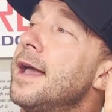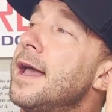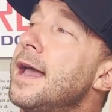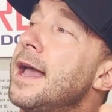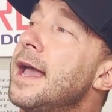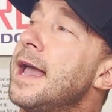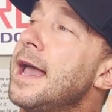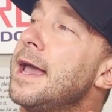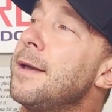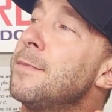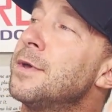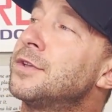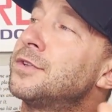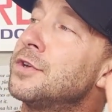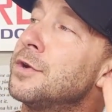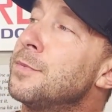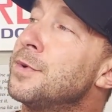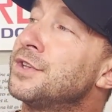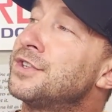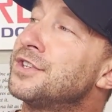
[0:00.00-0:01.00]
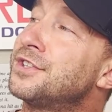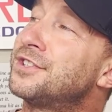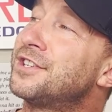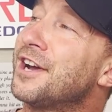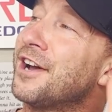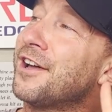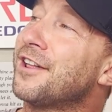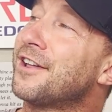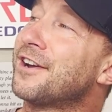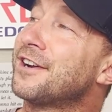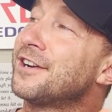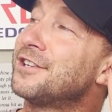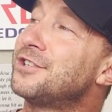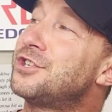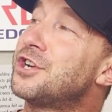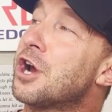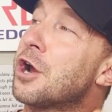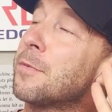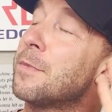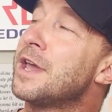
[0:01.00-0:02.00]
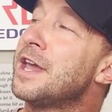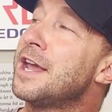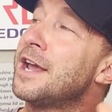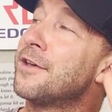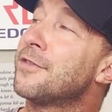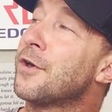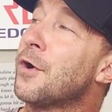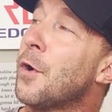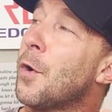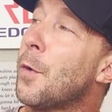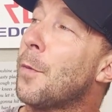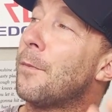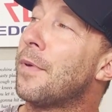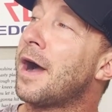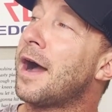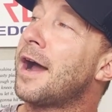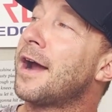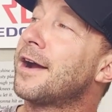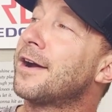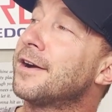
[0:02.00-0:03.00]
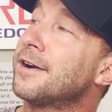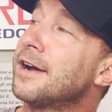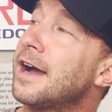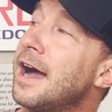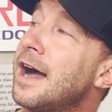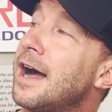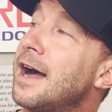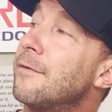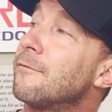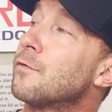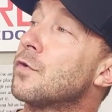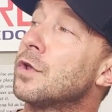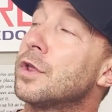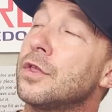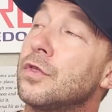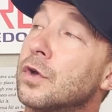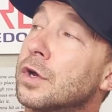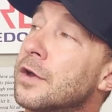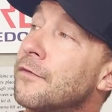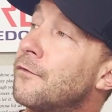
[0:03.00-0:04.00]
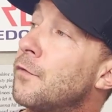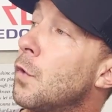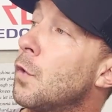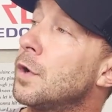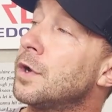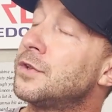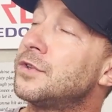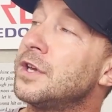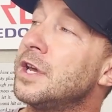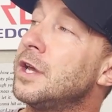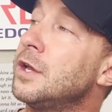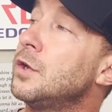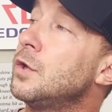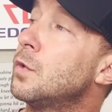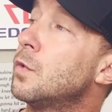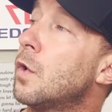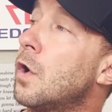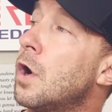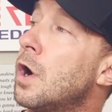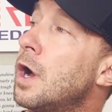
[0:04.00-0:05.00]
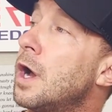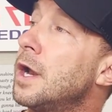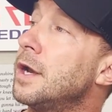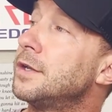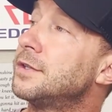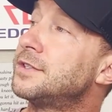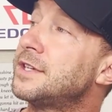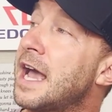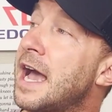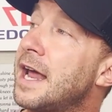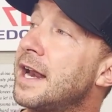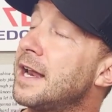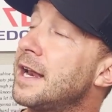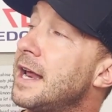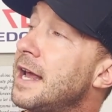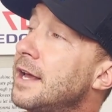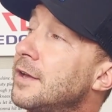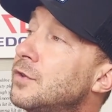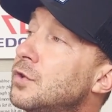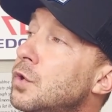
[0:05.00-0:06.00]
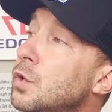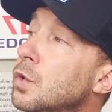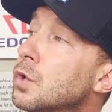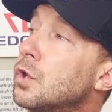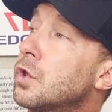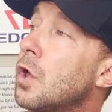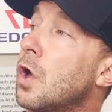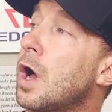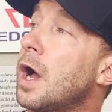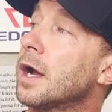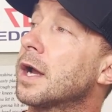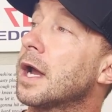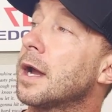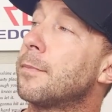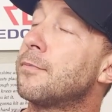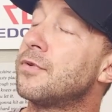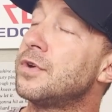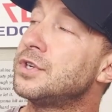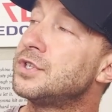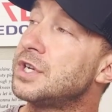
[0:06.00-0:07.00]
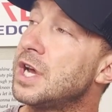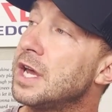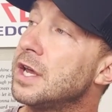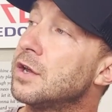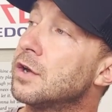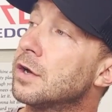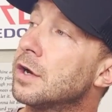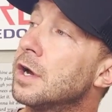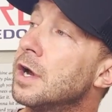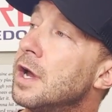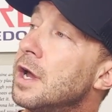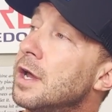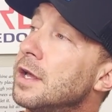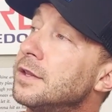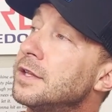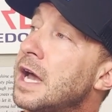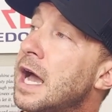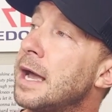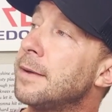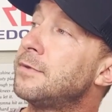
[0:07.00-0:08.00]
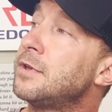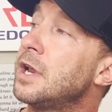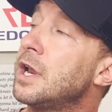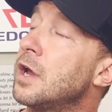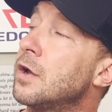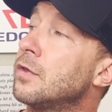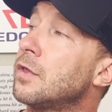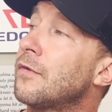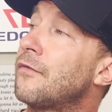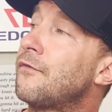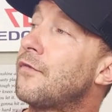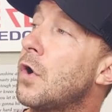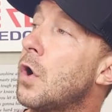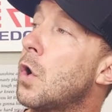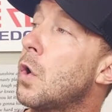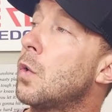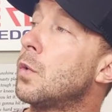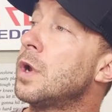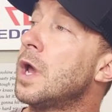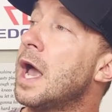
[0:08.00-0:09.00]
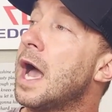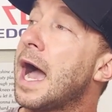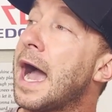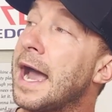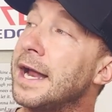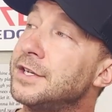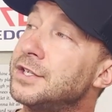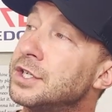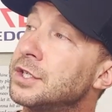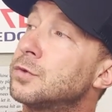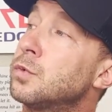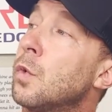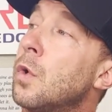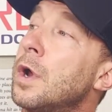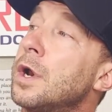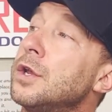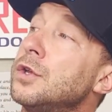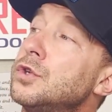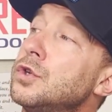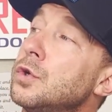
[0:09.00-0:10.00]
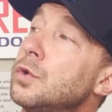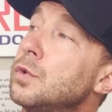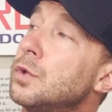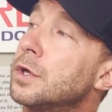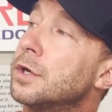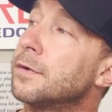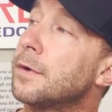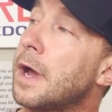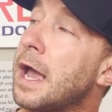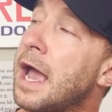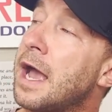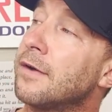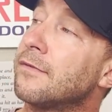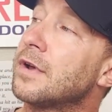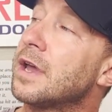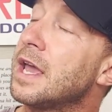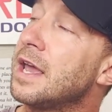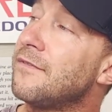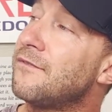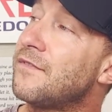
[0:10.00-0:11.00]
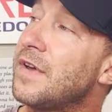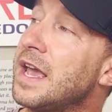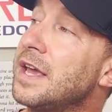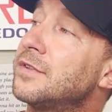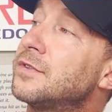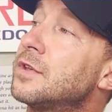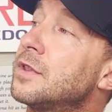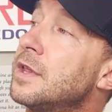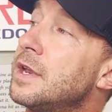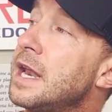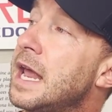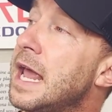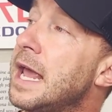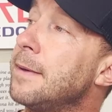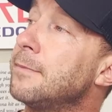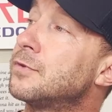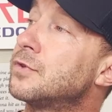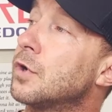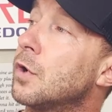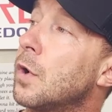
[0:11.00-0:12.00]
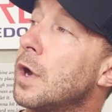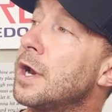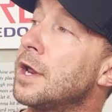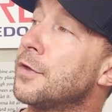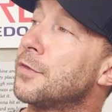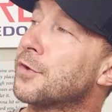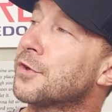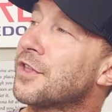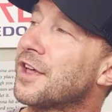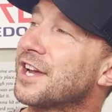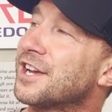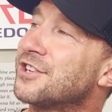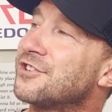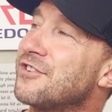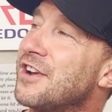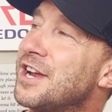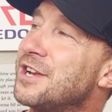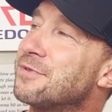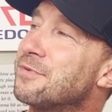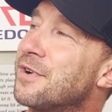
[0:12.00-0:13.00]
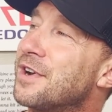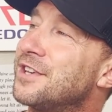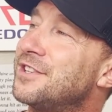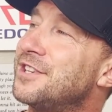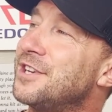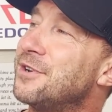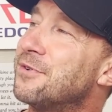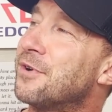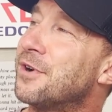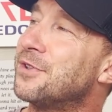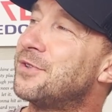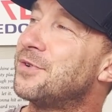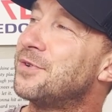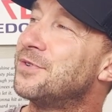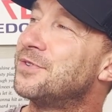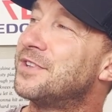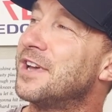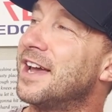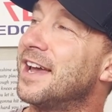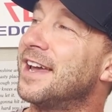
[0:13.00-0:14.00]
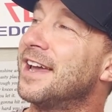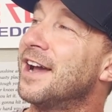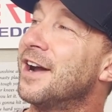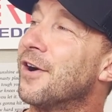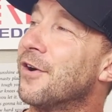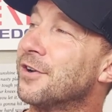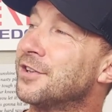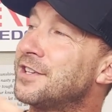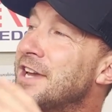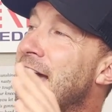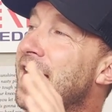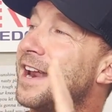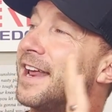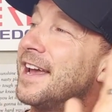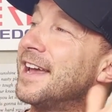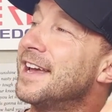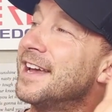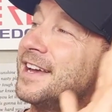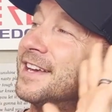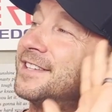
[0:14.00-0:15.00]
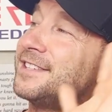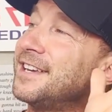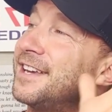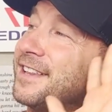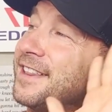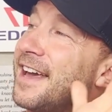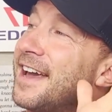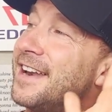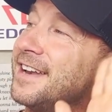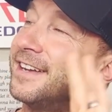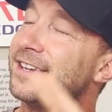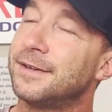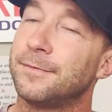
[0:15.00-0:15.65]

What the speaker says: Hey, Mr. and Mrs. Seller, Jeremy here, the home buyer. Really looking forward to seeing you on Saturday at 2 o'clock. I appreciate your time today on the phone. I just wanted you to have a face to the name so I didn't look like a stranger when I see you on Tuesday or Saturday. See you then.